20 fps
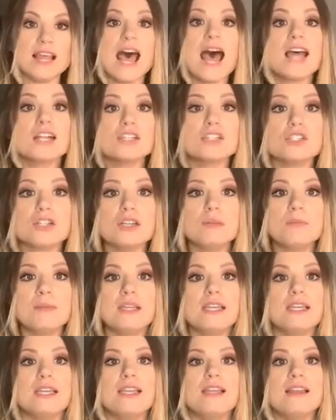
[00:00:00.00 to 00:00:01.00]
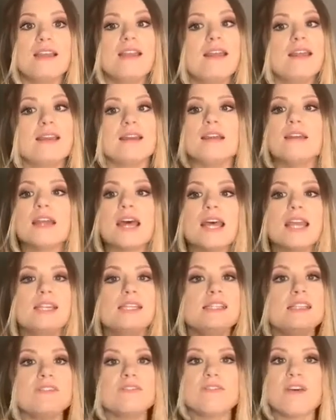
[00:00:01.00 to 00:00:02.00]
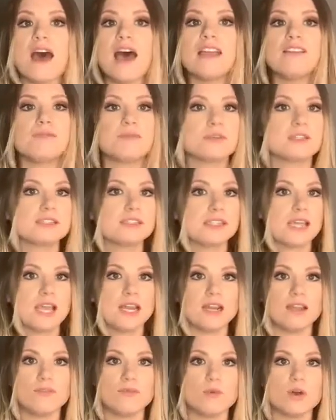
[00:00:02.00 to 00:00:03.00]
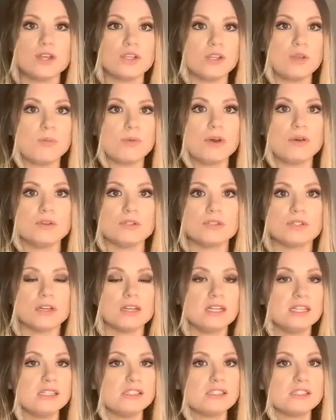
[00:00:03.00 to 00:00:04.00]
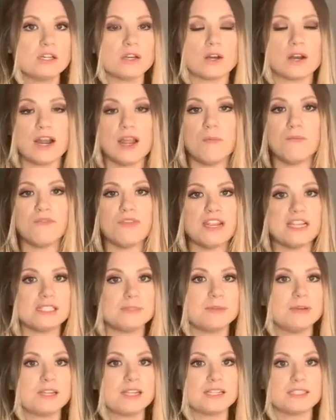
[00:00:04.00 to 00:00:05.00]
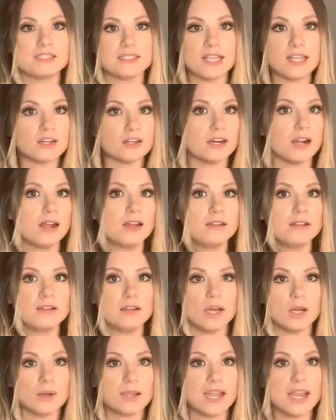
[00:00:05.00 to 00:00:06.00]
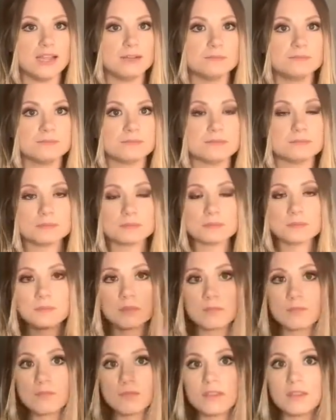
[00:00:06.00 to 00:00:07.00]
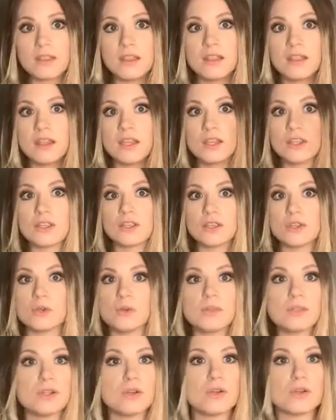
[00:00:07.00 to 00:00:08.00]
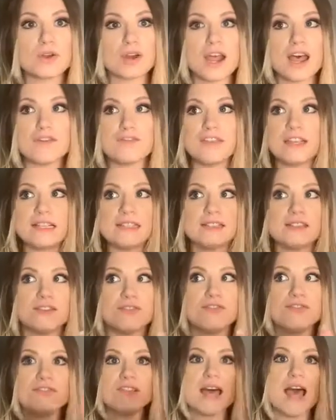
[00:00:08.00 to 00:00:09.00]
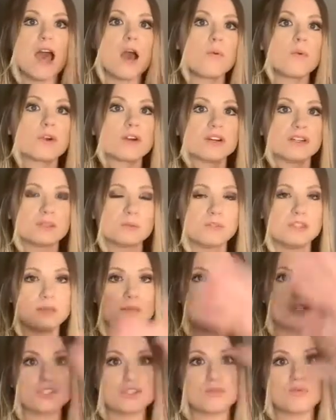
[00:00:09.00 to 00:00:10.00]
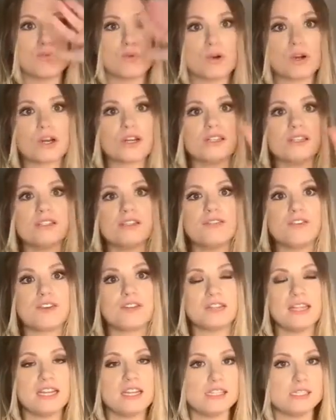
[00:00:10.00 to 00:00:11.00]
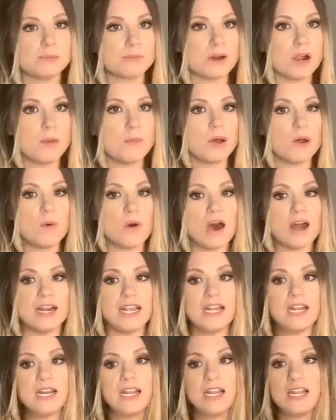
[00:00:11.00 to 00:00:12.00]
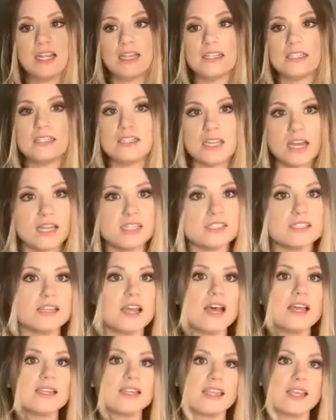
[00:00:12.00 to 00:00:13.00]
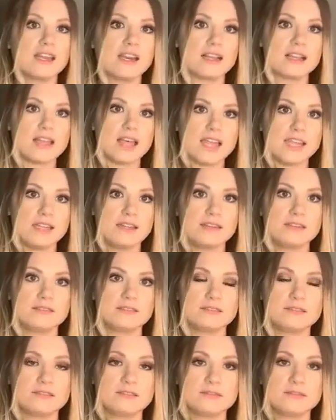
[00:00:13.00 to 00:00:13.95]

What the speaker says: That should be 95% of what you post on Instagram, Facebook, etc. Okay? Cute little graphics of flowers with a bunch of words of your latest promo on it does not get a client.